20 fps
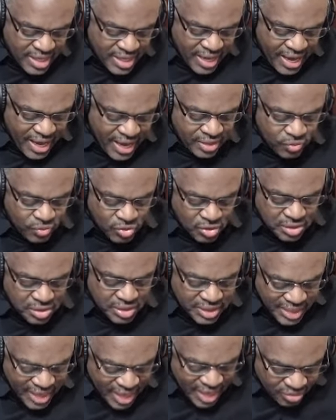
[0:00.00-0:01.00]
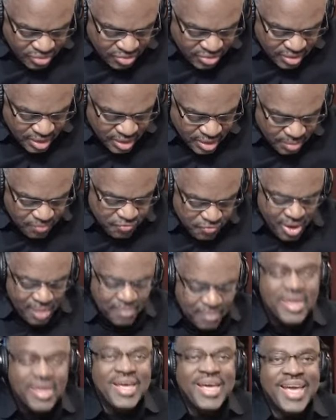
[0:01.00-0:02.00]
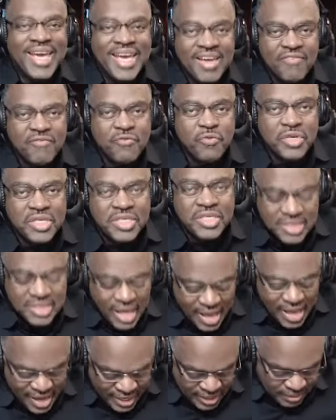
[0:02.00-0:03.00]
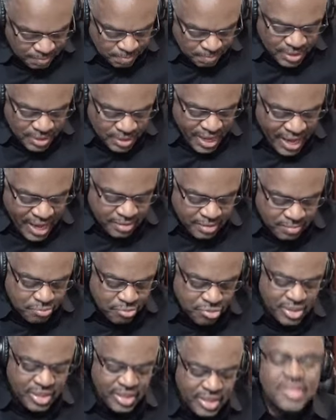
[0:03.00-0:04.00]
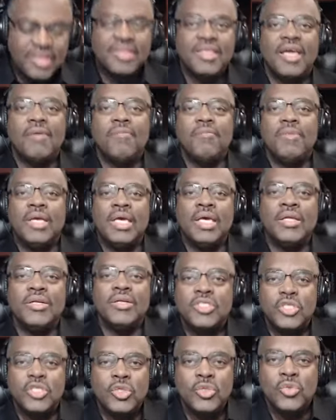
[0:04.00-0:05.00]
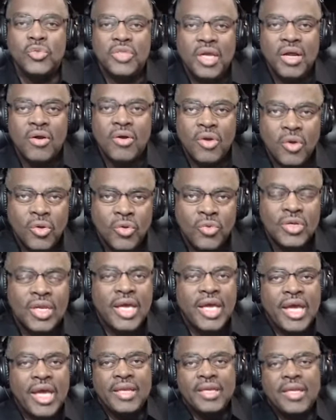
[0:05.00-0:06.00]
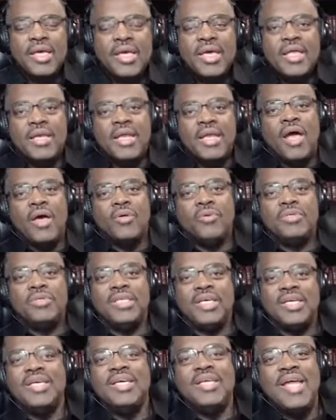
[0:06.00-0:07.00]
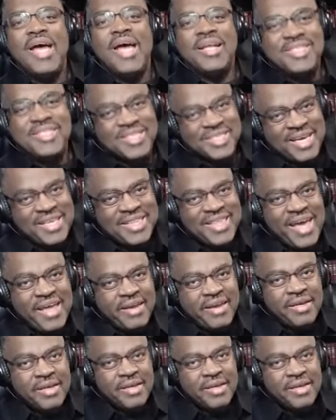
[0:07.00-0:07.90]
and will gather them from every side and bring them into their own land. Now, did he not say that